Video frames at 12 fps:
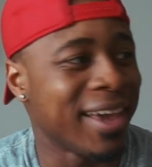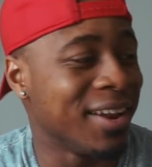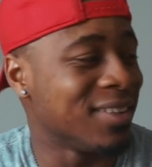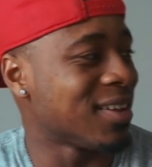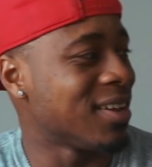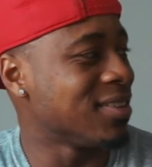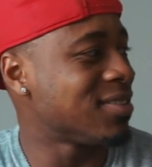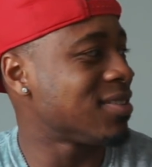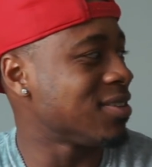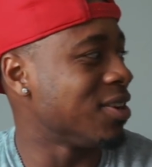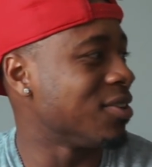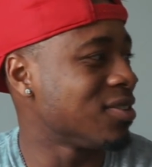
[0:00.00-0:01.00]
And it's,
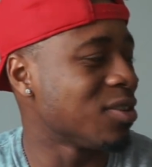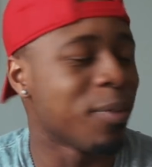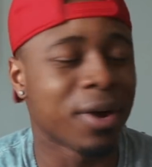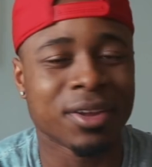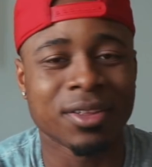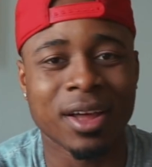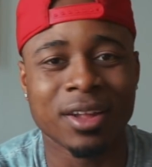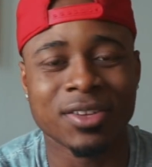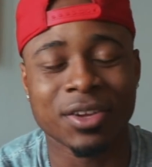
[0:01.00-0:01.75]
it's you know, it's in the parking lot,